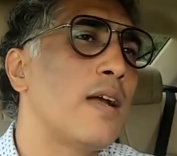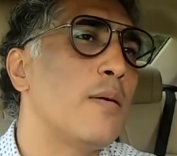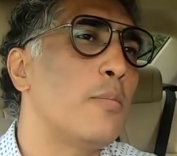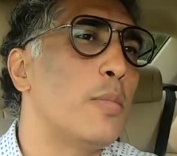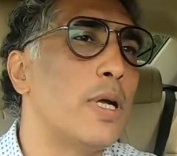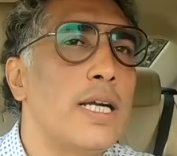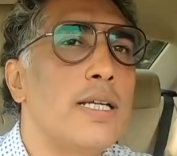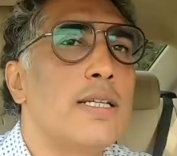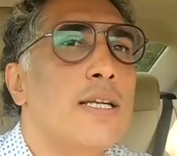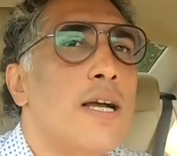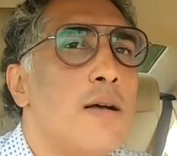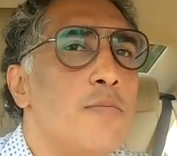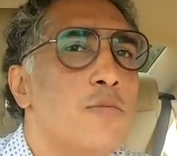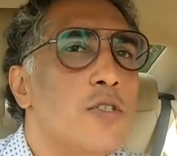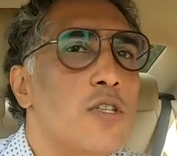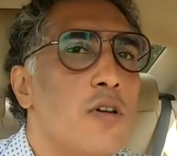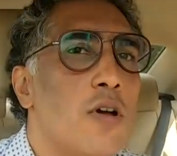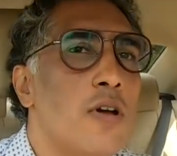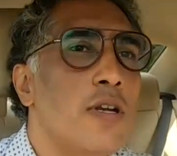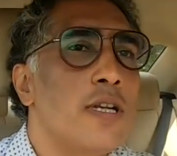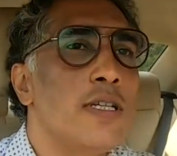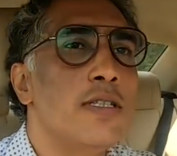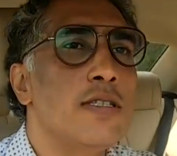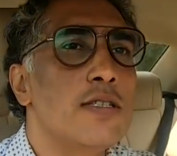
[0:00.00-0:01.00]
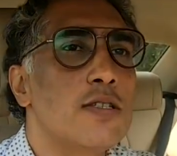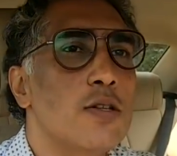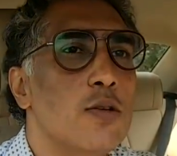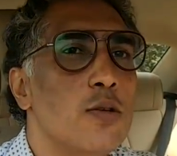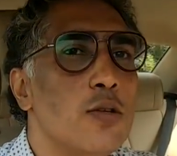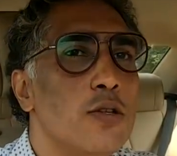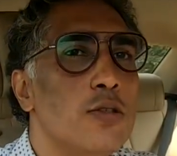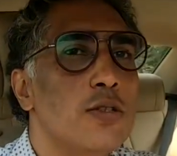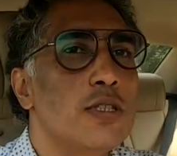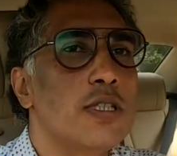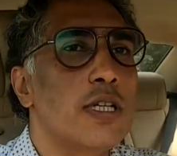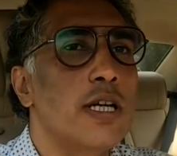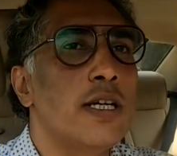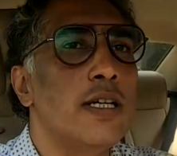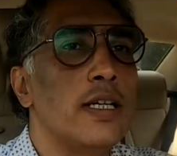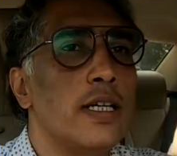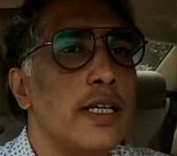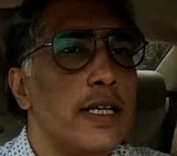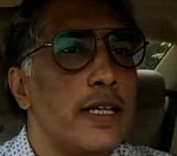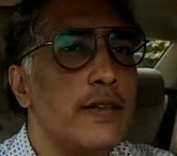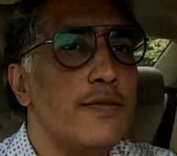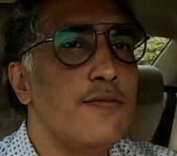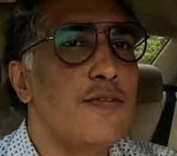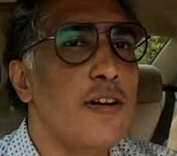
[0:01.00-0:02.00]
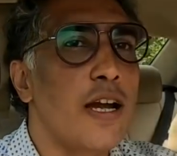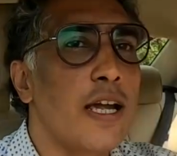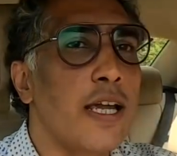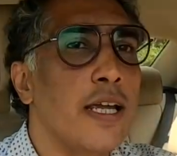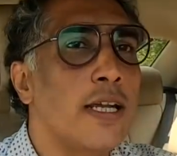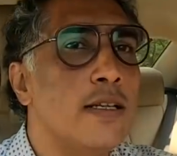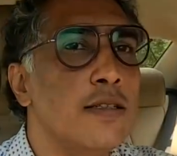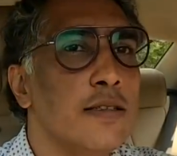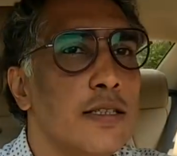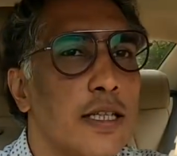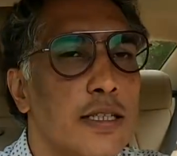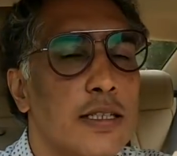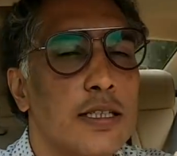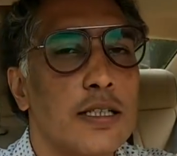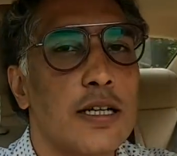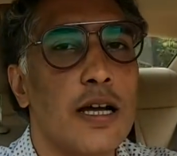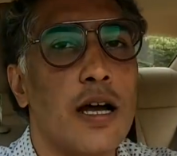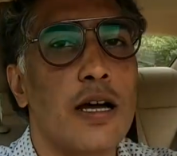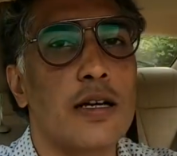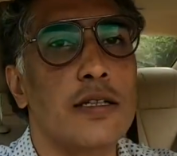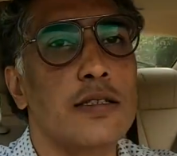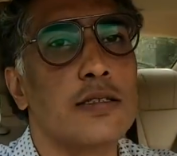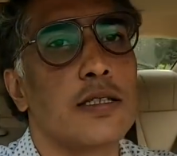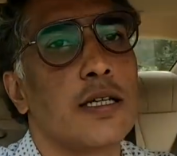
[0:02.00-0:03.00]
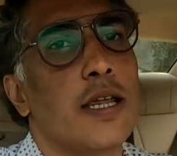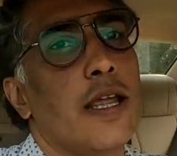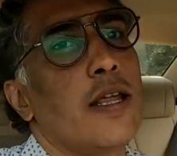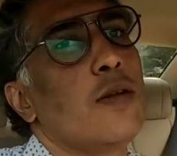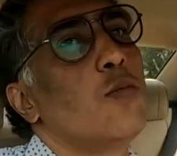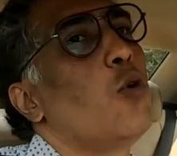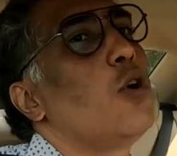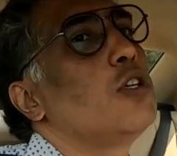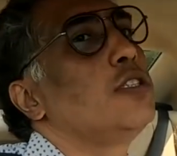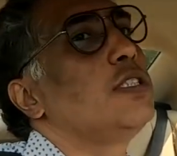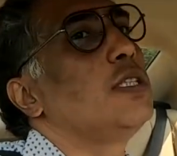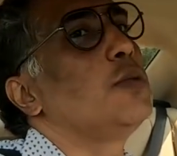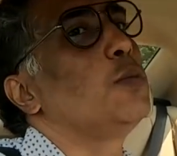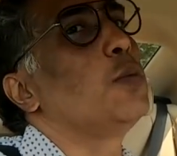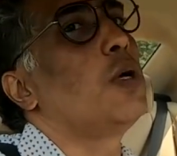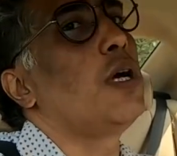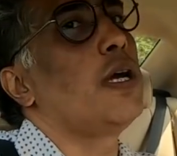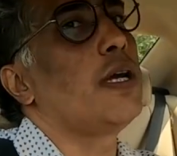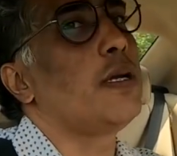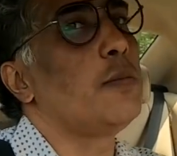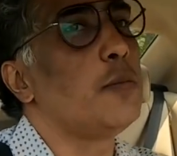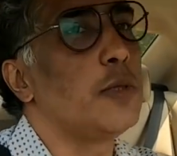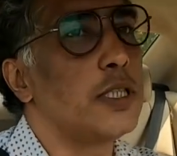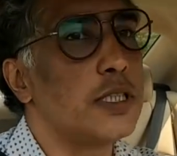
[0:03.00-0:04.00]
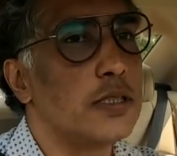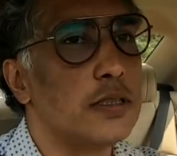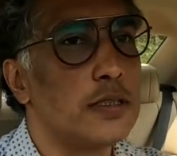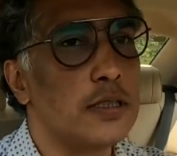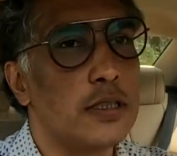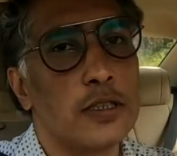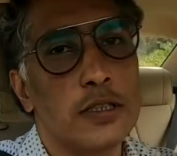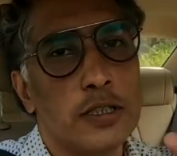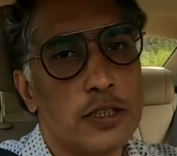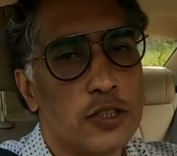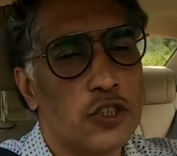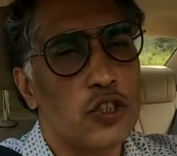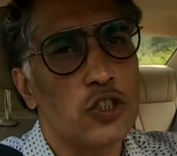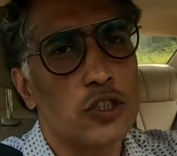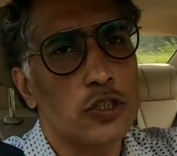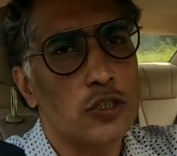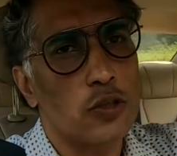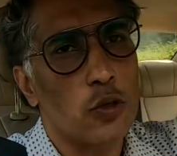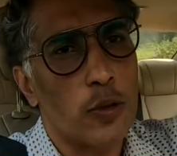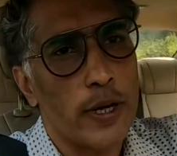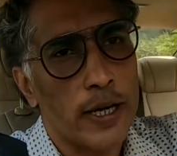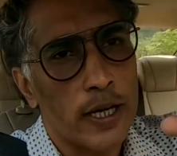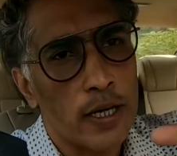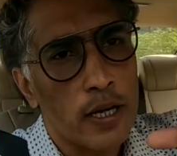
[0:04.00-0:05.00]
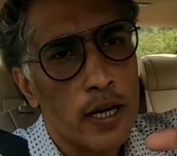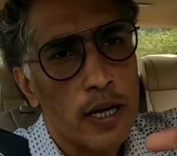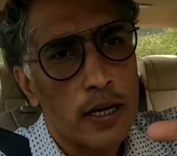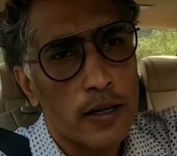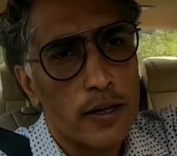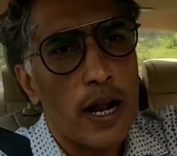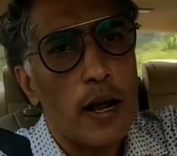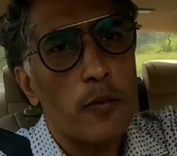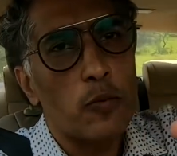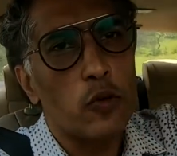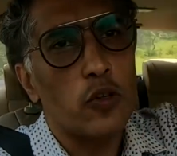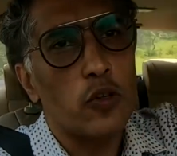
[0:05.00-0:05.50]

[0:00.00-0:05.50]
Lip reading: But it comes on, and so you suddenly find that the car is again washing wide, because it's just going grab,